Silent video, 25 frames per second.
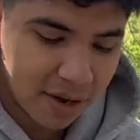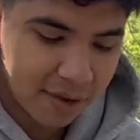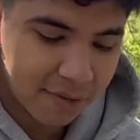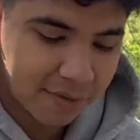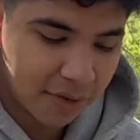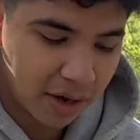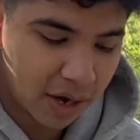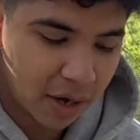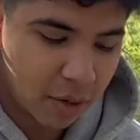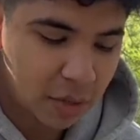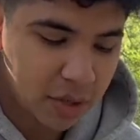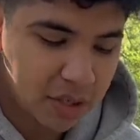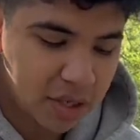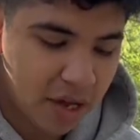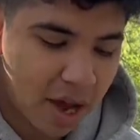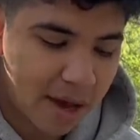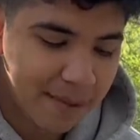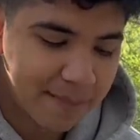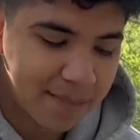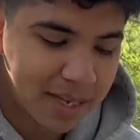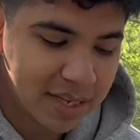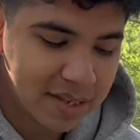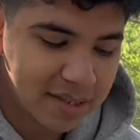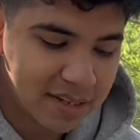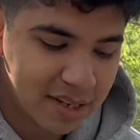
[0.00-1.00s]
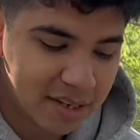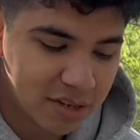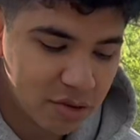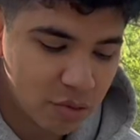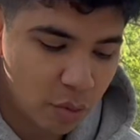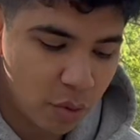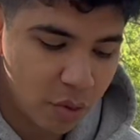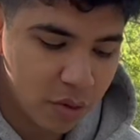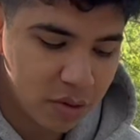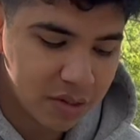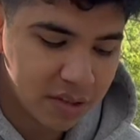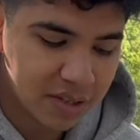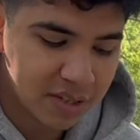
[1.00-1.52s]
for it was obvious his
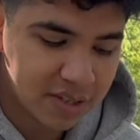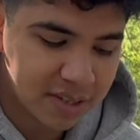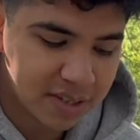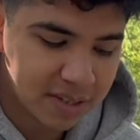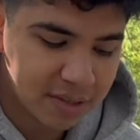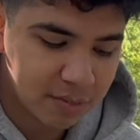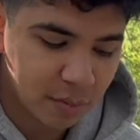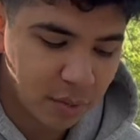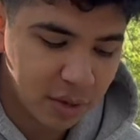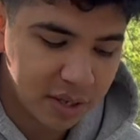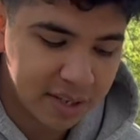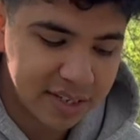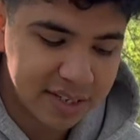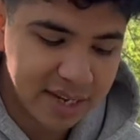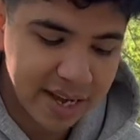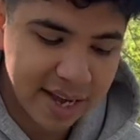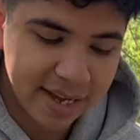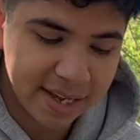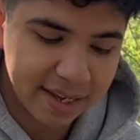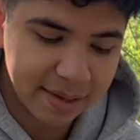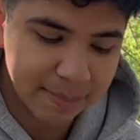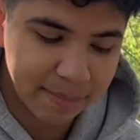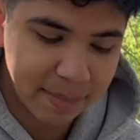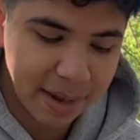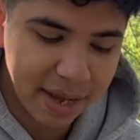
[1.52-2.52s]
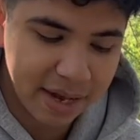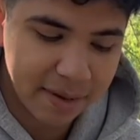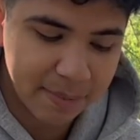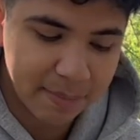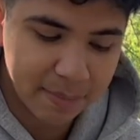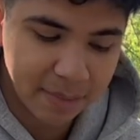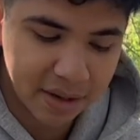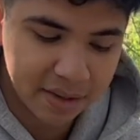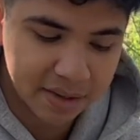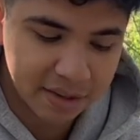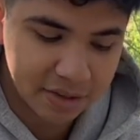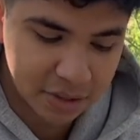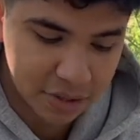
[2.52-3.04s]
wounds would take many
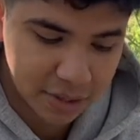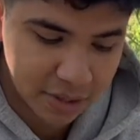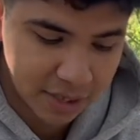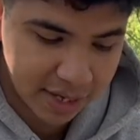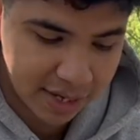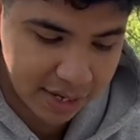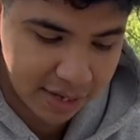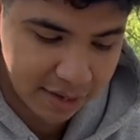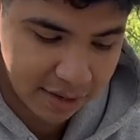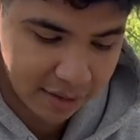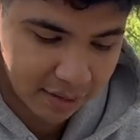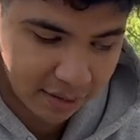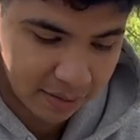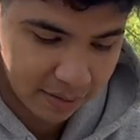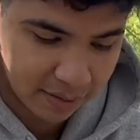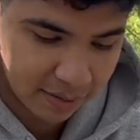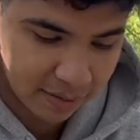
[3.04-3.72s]
months to heal.